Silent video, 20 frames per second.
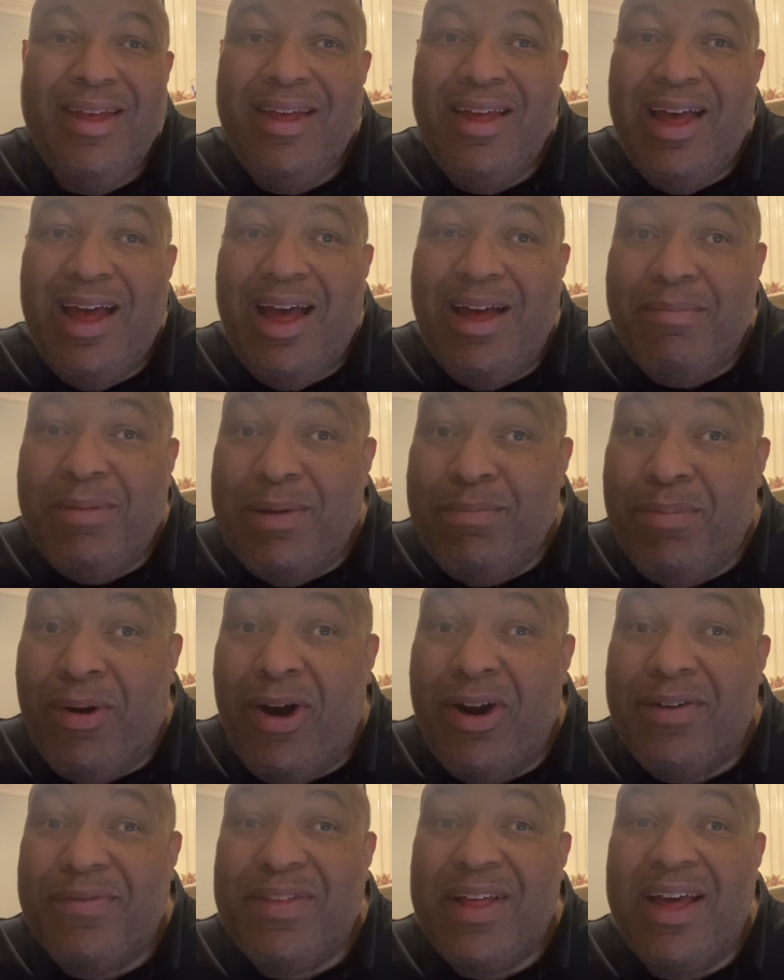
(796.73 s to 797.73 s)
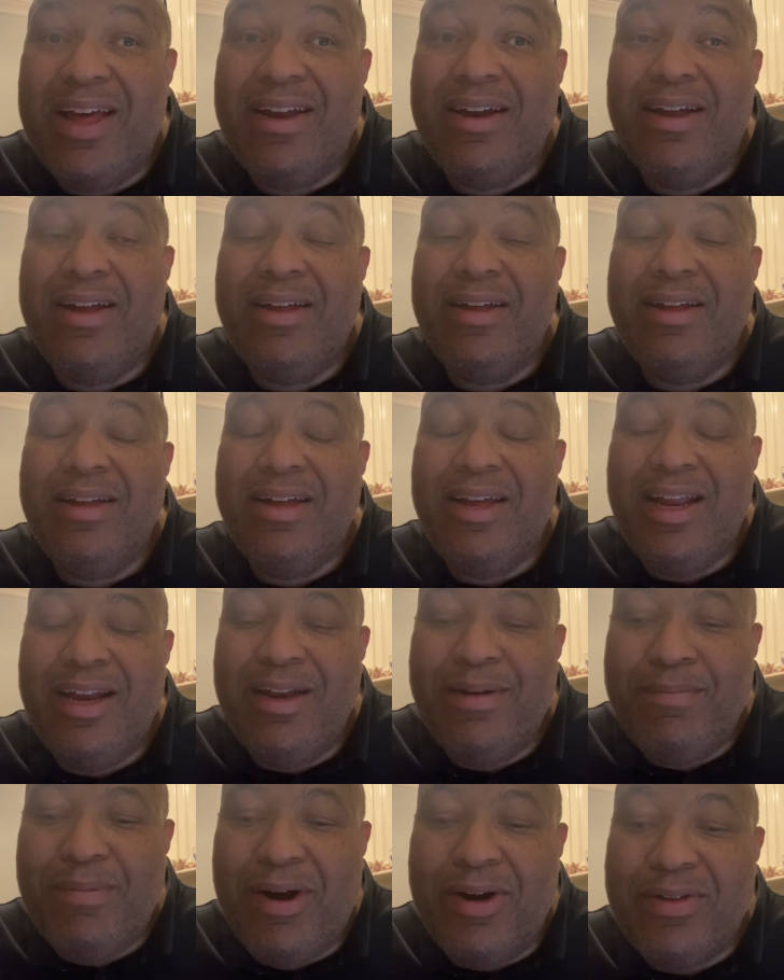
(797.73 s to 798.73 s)
And part of that, and
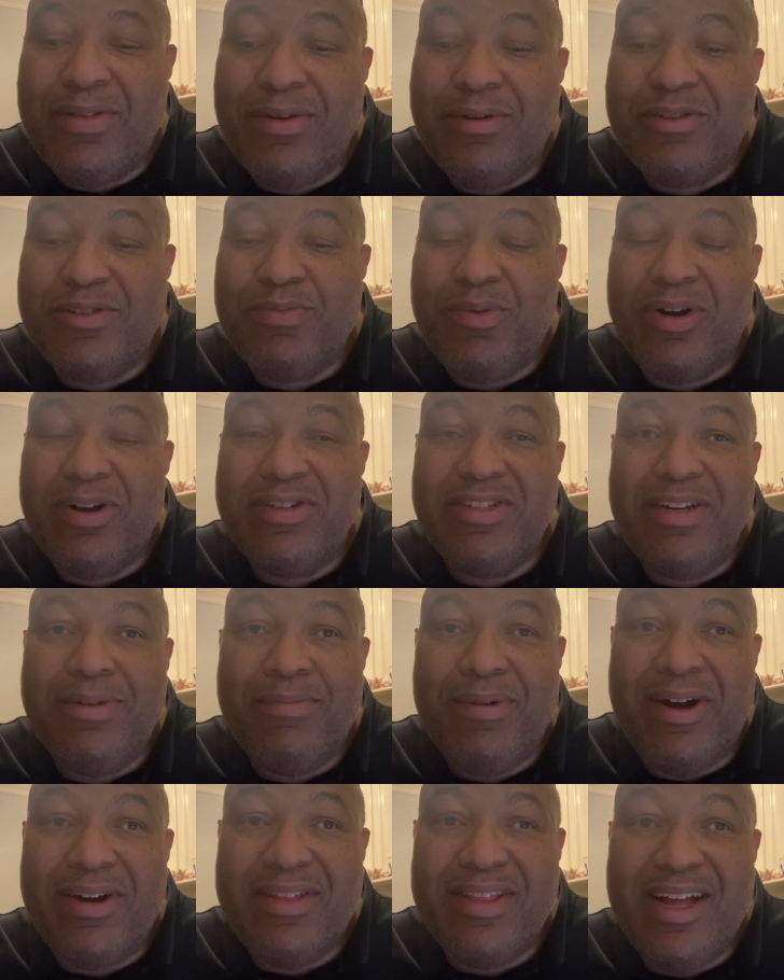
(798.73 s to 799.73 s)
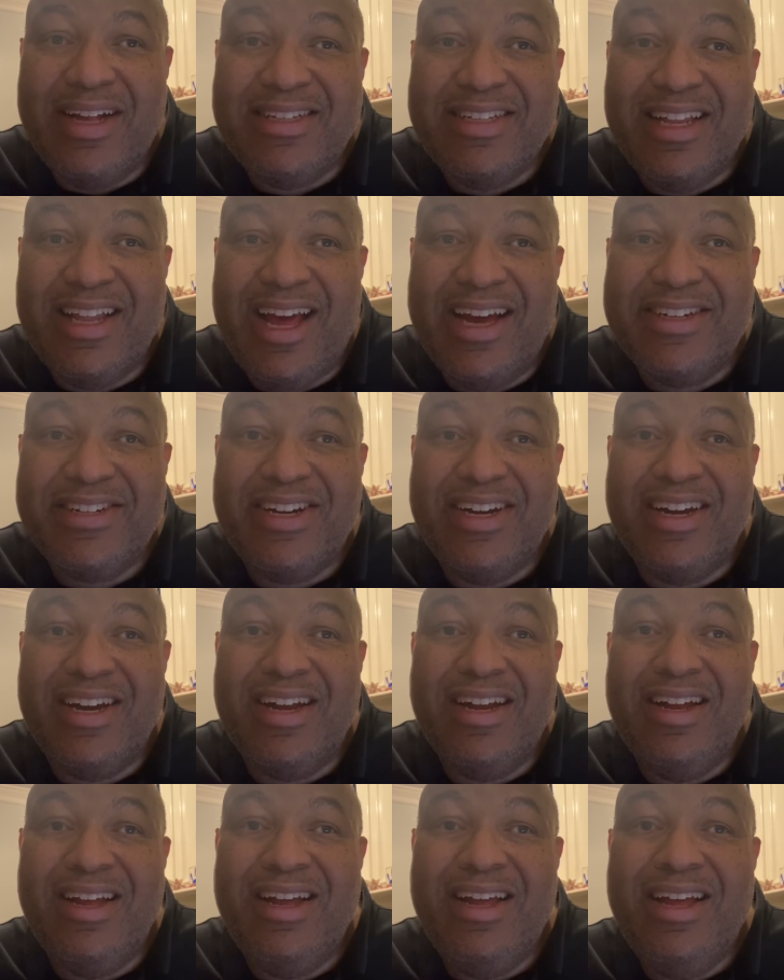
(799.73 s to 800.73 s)
in part of those words and part of that selection,
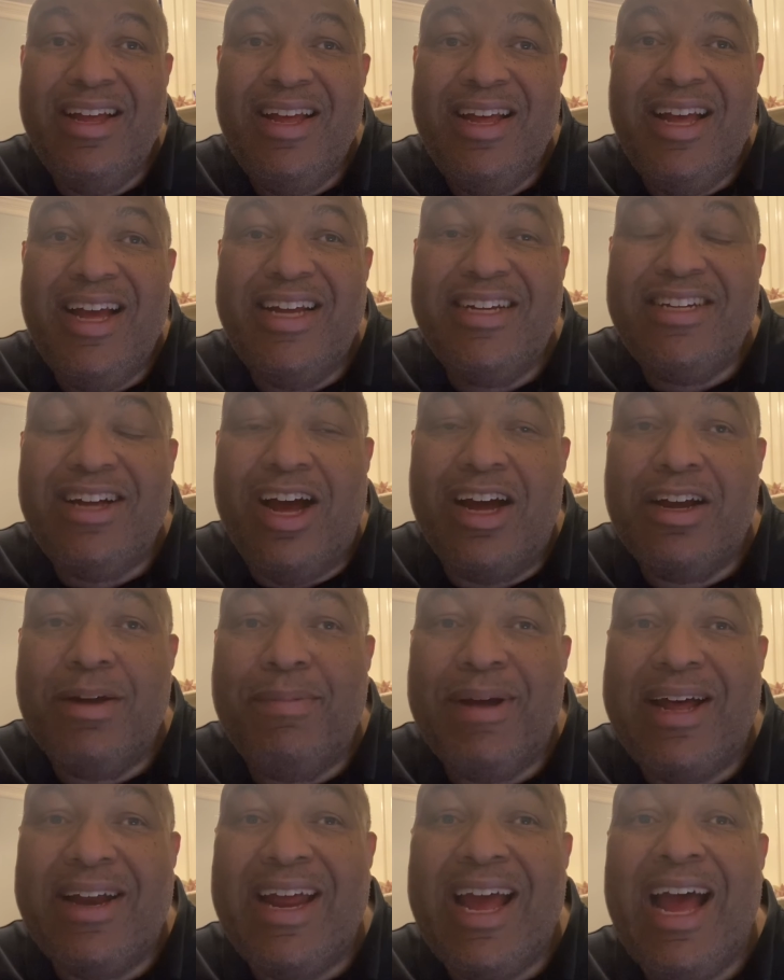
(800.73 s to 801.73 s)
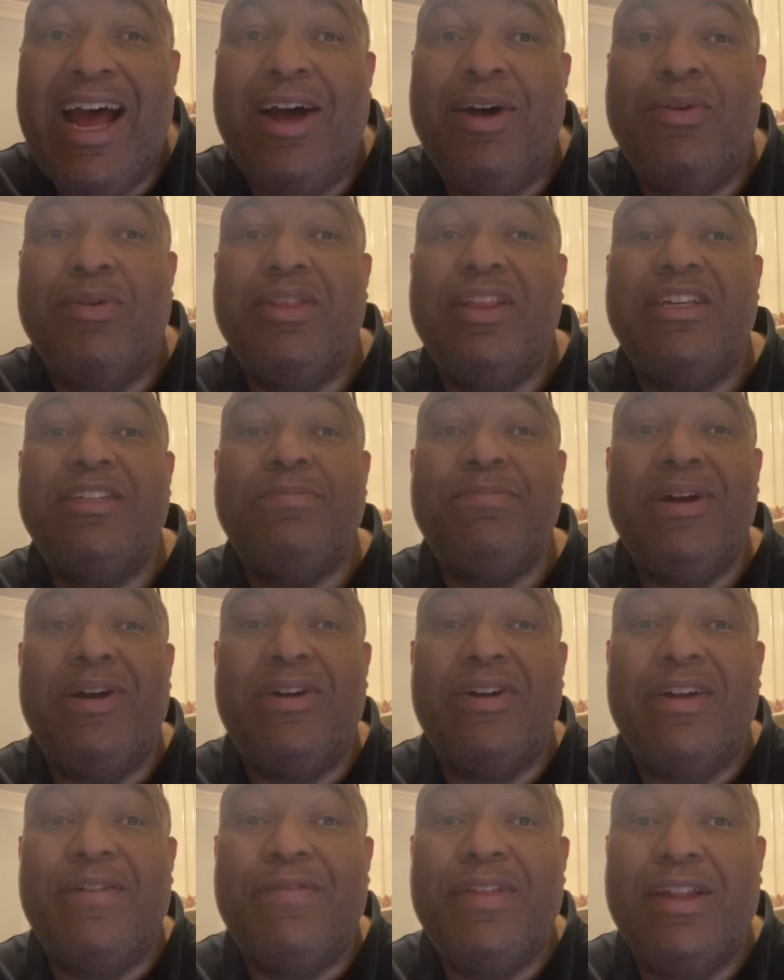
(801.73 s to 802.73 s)
it talked about how the
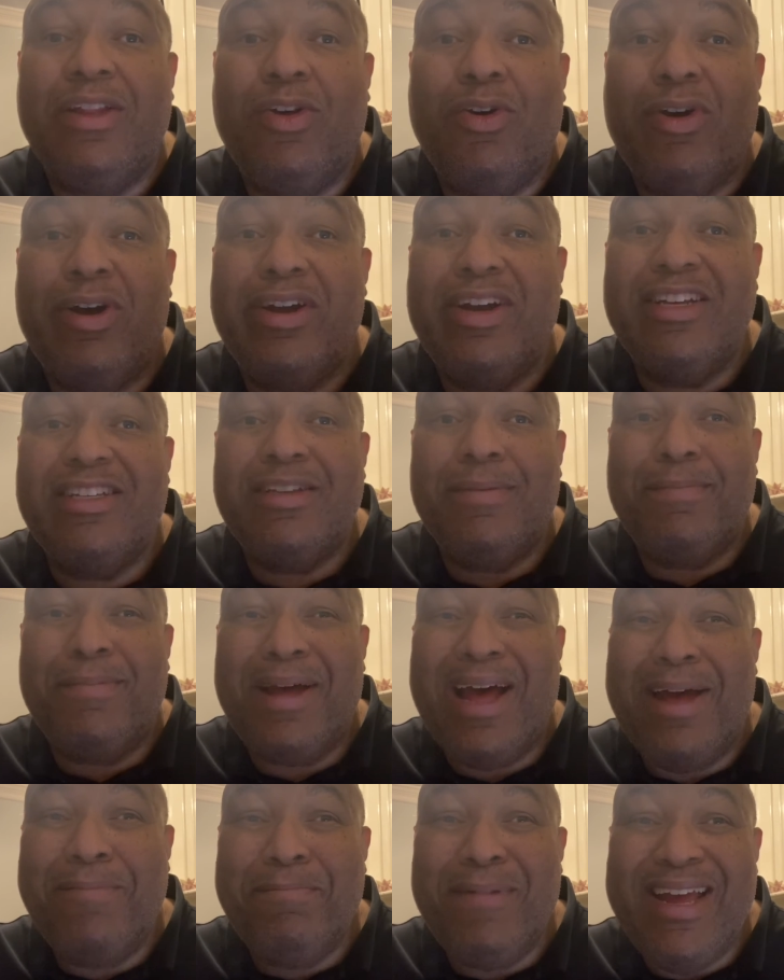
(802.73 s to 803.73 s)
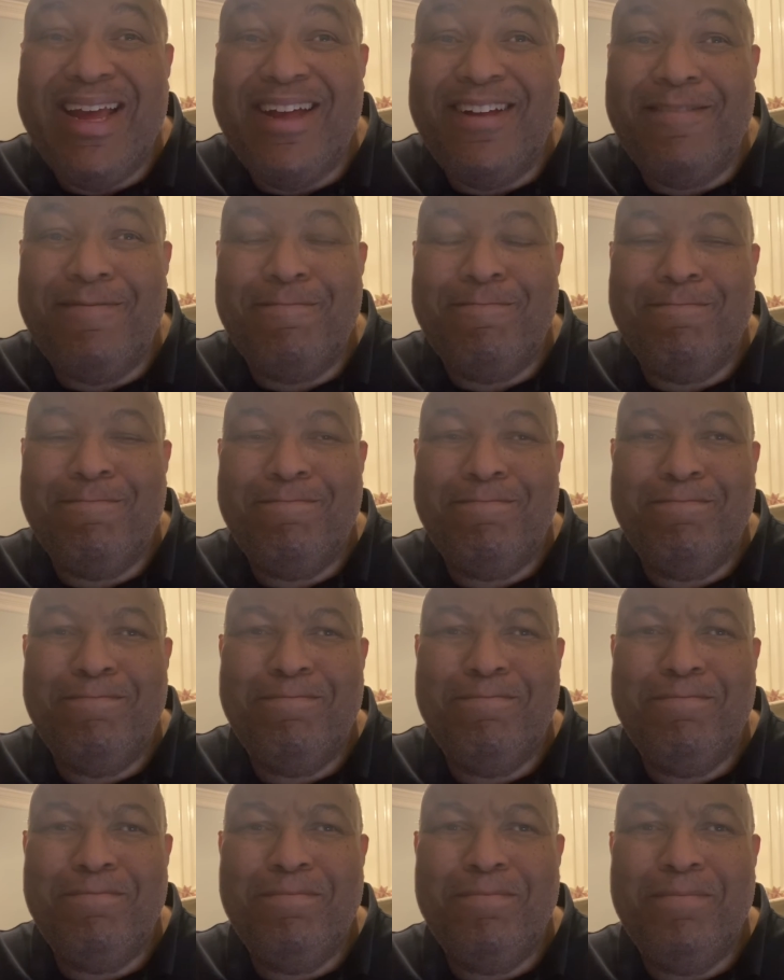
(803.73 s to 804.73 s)
Spirit of the Lord is upon me.
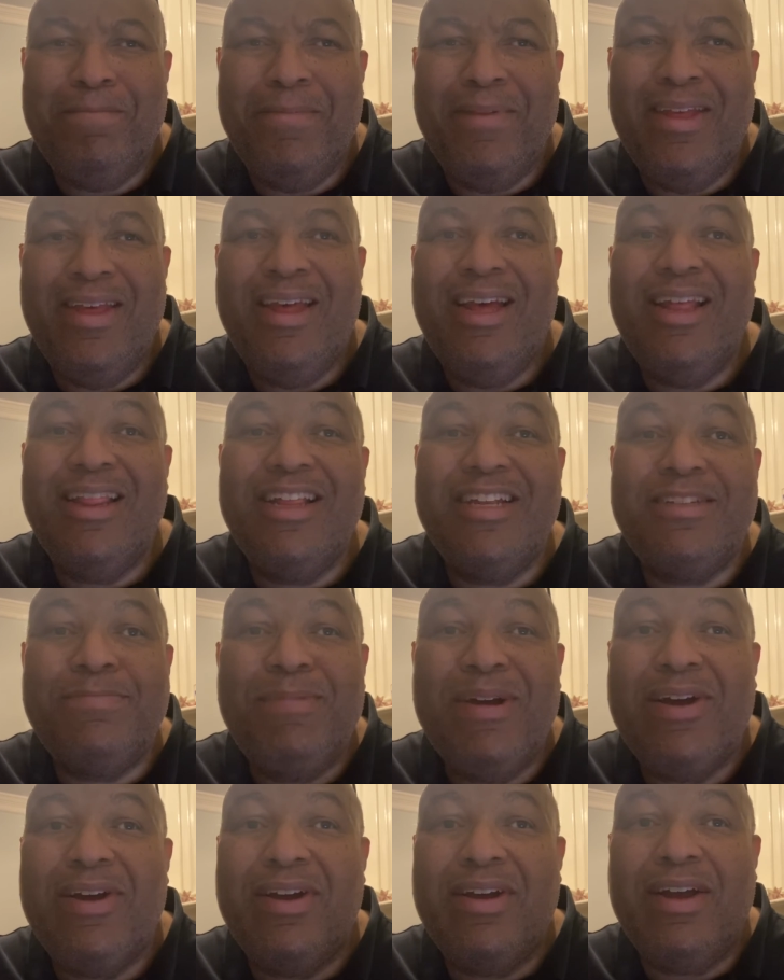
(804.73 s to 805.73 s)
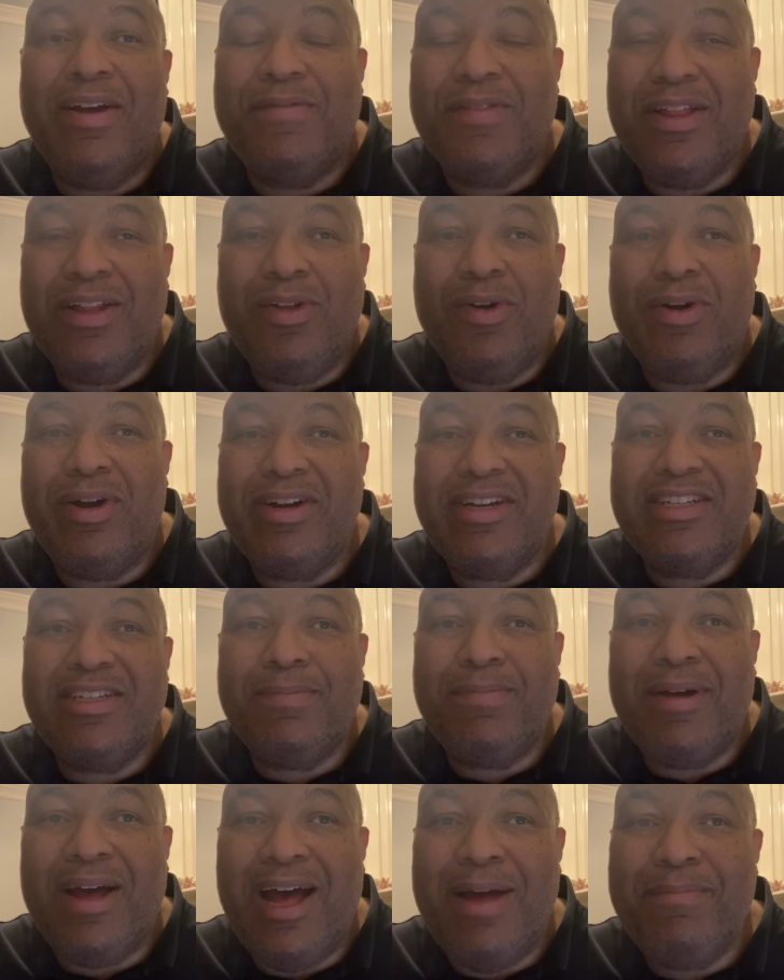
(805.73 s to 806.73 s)
The Spirit of the Lord is
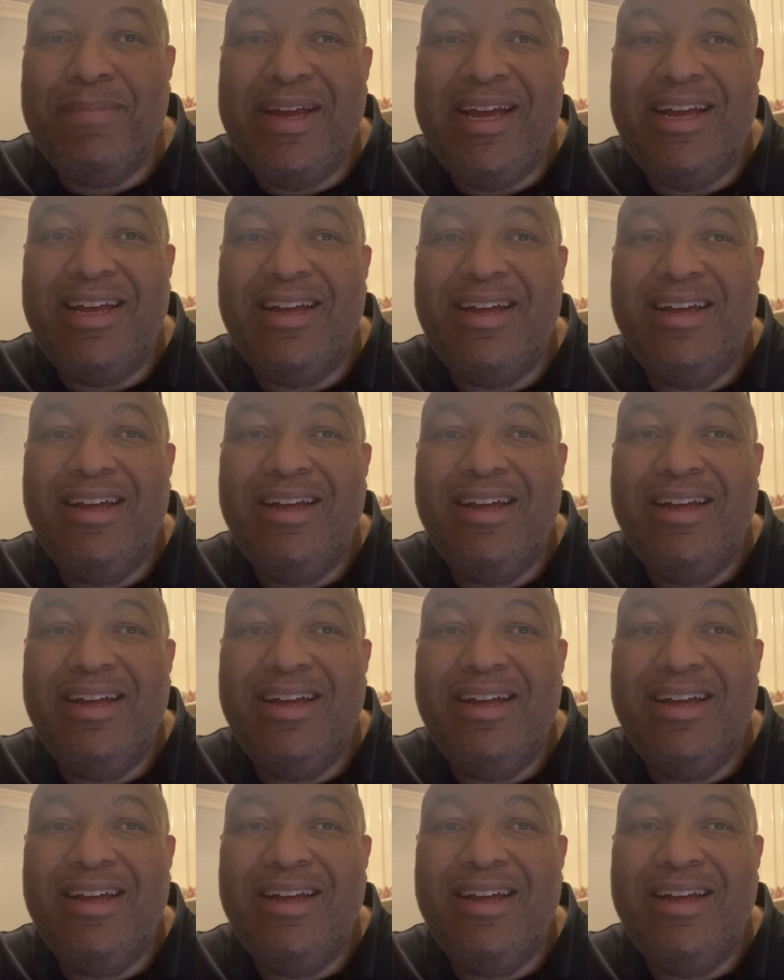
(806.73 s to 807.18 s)
upon me